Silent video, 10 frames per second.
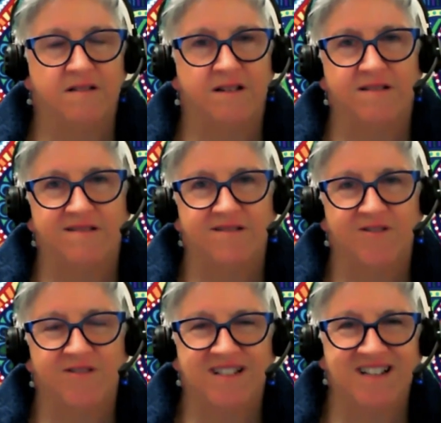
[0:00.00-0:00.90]

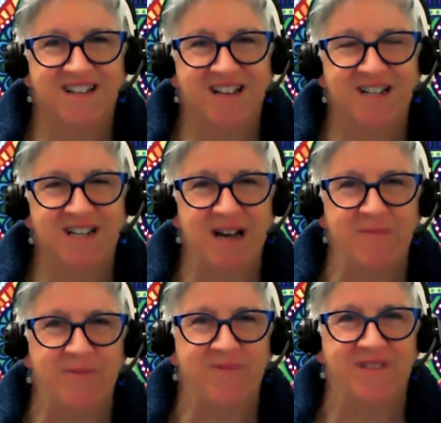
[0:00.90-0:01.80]
360 Edge
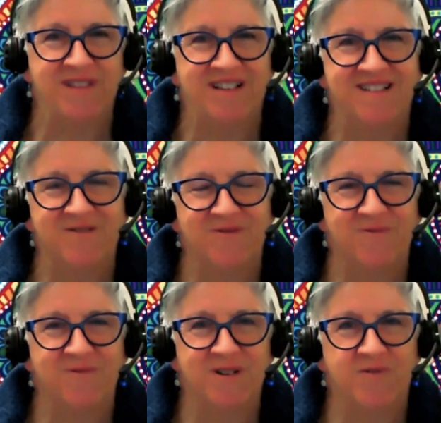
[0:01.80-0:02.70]
came up with this
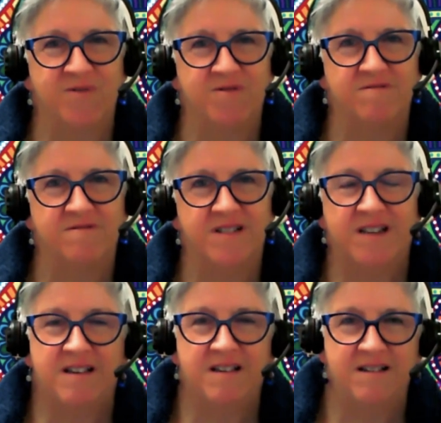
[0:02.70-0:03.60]
wonderful
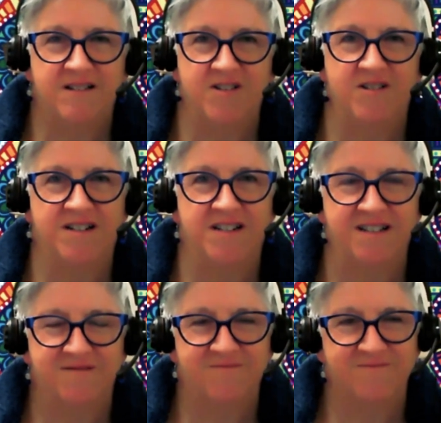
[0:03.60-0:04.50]
tiered
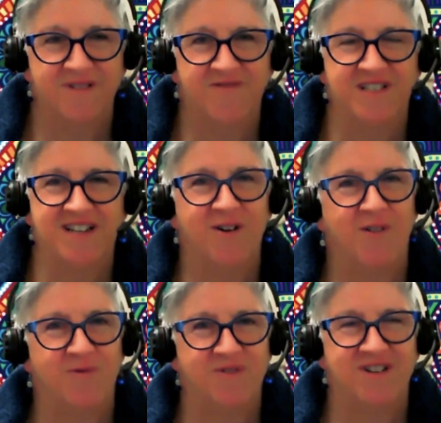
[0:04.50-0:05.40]
structure of
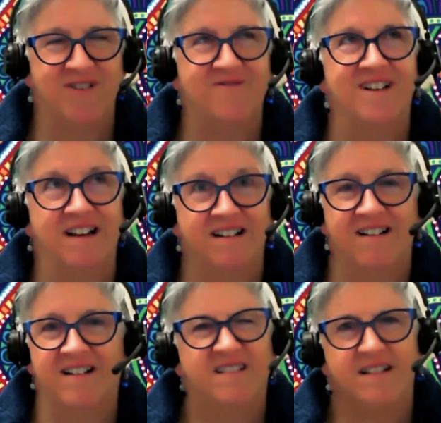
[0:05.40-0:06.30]
stealth, which I really
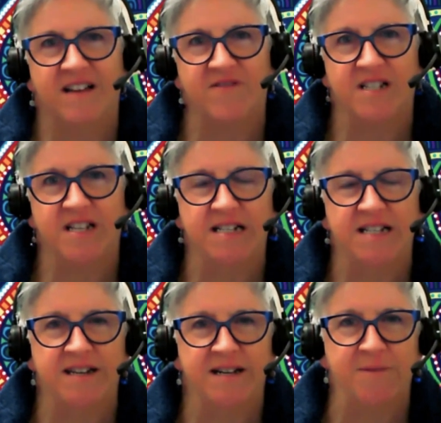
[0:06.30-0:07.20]
like because I love a
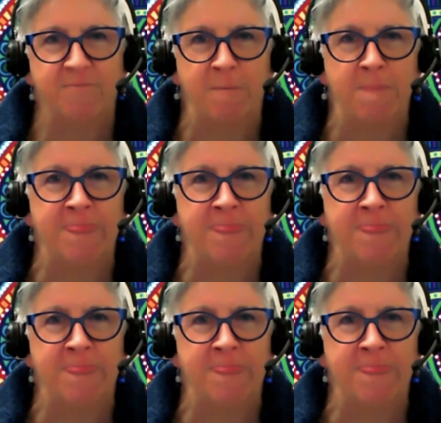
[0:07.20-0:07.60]
sexy name.